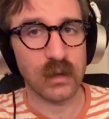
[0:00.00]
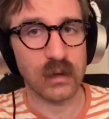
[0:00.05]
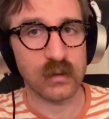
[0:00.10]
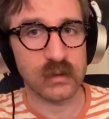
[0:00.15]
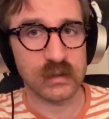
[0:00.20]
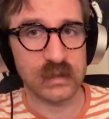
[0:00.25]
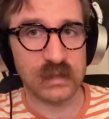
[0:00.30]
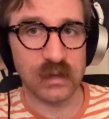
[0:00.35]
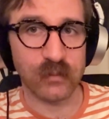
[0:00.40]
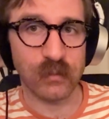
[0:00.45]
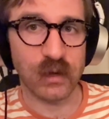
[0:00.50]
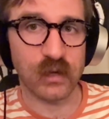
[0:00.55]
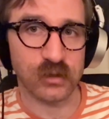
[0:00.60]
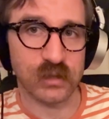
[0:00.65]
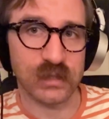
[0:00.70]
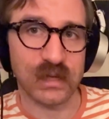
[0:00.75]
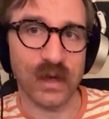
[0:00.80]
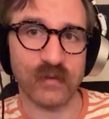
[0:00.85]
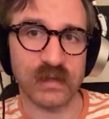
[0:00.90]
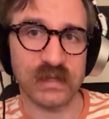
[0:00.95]
C major
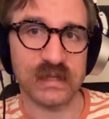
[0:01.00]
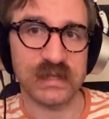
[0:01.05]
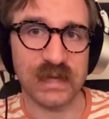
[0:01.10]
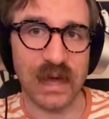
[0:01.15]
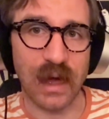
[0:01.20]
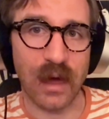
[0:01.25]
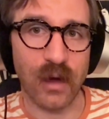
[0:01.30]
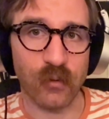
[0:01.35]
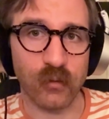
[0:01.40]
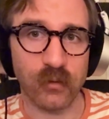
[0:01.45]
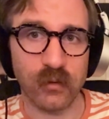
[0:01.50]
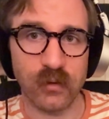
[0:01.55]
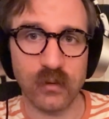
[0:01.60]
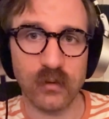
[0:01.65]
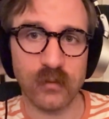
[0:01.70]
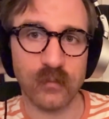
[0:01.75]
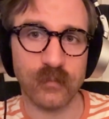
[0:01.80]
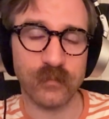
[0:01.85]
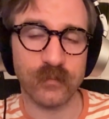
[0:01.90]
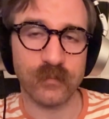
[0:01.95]
7 sound.
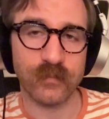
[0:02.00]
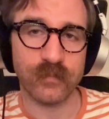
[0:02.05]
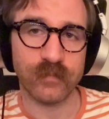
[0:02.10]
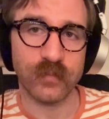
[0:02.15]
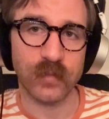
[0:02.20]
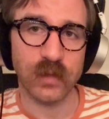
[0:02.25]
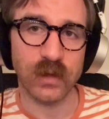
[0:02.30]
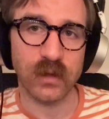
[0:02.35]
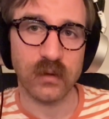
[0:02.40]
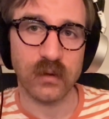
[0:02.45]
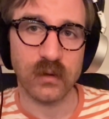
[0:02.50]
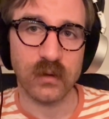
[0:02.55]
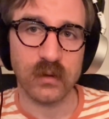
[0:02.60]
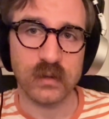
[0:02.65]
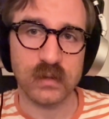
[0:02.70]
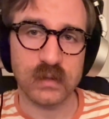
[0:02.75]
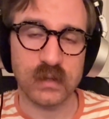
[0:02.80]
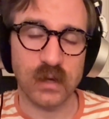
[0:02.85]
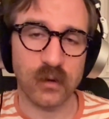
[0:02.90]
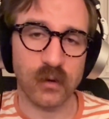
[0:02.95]

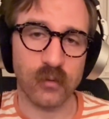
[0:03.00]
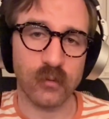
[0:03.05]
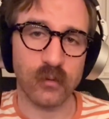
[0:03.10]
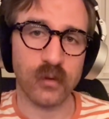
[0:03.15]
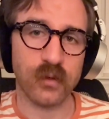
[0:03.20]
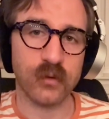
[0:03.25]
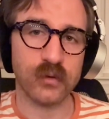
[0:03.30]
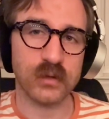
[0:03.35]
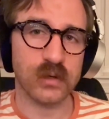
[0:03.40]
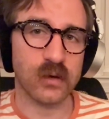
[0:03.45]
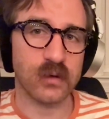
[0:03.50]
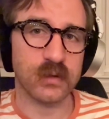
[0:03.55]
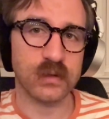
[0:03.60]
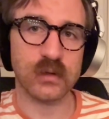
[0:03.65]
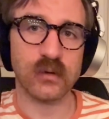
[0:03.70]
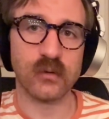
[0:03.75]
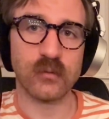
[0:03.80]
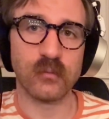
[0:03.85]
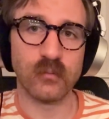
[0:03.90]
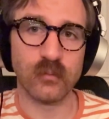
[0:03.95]
So there's
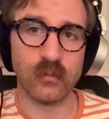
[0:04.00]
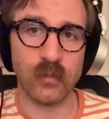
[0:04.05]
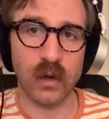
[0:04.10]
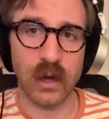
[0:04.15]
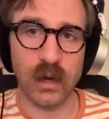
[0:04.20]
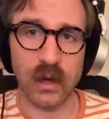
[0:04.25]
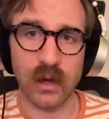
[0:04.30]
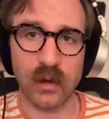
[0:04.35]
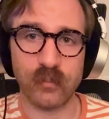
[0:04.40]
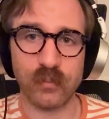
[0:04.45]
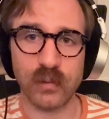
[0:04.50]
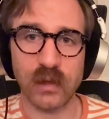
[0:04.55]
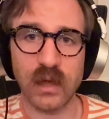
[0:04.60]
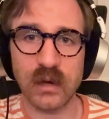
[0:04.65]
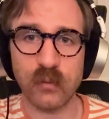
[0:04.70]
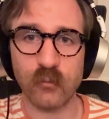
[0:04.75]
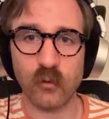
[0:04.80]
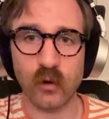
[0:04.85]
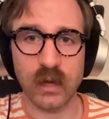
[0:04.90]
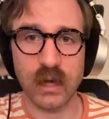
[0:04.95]
also
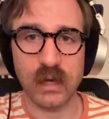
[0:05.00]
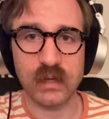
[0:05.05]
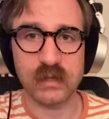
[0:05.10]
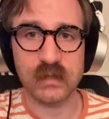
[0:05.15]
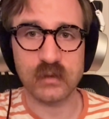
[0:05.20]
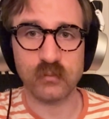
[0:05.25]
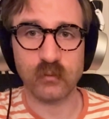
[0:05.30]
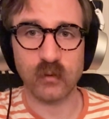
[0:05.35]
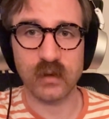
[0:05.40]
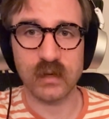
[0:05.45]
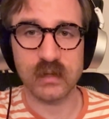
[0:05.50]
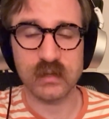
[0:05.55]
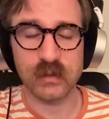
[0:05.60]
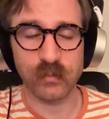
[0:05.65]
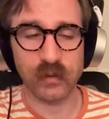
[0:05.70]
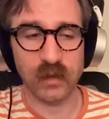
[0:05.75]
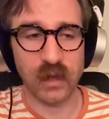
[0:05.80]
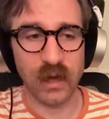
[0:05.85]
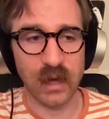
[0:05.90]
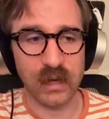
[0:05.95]
plenty more cases where this
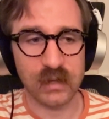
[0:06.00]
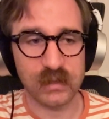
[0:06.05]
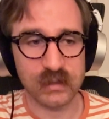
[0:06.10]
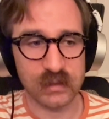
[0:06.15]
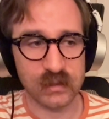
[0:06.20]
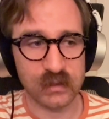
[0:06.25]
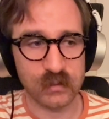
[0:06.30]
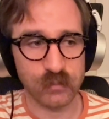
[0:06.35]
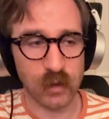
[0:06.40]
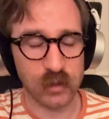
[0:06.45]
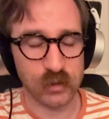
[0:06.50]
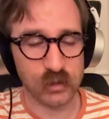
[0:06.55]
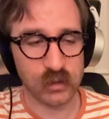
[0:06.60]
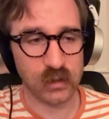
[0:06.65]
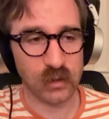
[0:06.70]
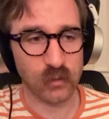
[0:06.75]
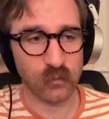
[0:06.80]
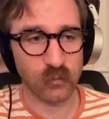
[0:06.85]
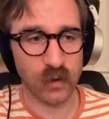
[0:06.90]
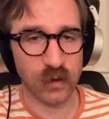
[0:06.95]
applies,
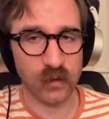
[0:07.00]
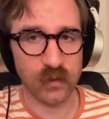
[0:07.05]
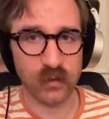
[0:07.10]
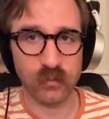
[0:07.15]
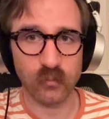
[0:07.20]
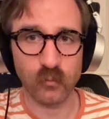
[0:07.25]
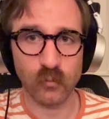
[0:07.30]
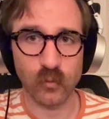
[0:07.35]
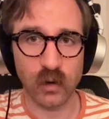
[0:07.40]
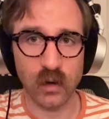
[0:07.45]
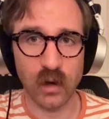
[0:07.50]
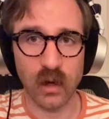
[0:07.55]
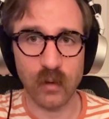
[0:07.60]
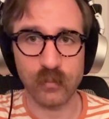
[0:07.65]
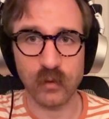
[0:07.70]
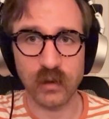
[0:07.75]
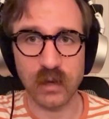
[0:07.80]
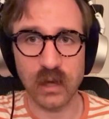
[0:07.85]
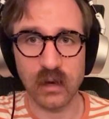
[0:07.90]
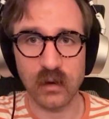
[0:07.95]
especially with more
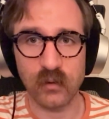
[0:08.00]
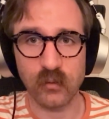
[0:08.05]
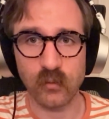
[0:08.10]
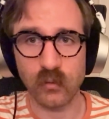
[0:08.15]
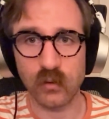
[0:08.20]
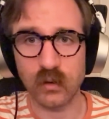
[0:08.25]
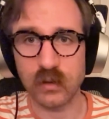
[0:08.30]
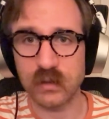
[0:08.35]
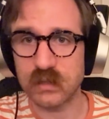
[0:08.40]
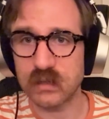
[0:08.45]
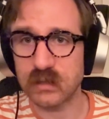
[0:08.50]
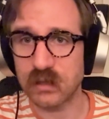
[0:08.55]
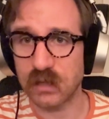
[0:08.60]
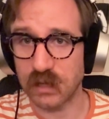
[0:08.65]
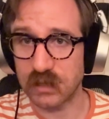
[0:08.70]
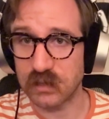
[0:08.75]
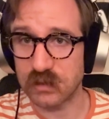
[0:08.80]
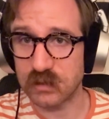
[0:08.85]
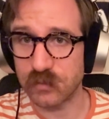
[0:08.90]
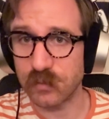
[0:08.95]
complicated chords
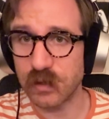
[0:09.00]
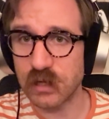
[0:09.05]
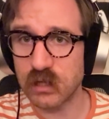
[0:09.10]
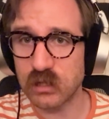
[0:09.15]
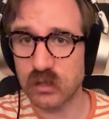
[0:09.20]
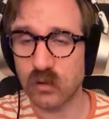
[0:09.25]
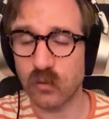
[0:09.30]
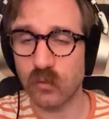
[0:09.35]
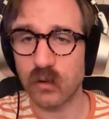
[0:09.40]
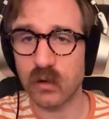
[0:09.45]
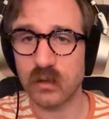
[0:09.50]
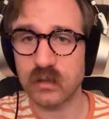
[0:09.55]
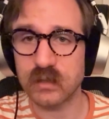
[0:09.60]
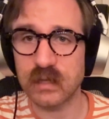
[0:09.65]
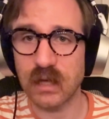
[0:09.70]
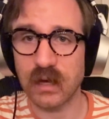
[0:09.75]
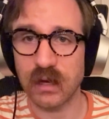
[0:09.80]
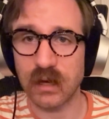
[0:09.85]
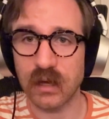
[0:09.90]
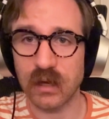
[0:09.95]
like diminished chords
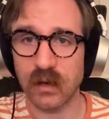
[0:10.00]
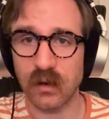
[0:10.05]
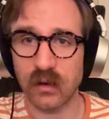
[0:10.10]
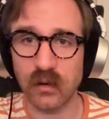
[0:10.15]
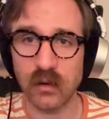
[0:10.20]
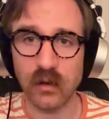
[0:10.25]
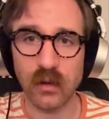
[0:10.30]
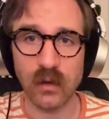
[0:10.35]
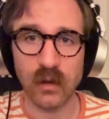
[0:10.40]
that can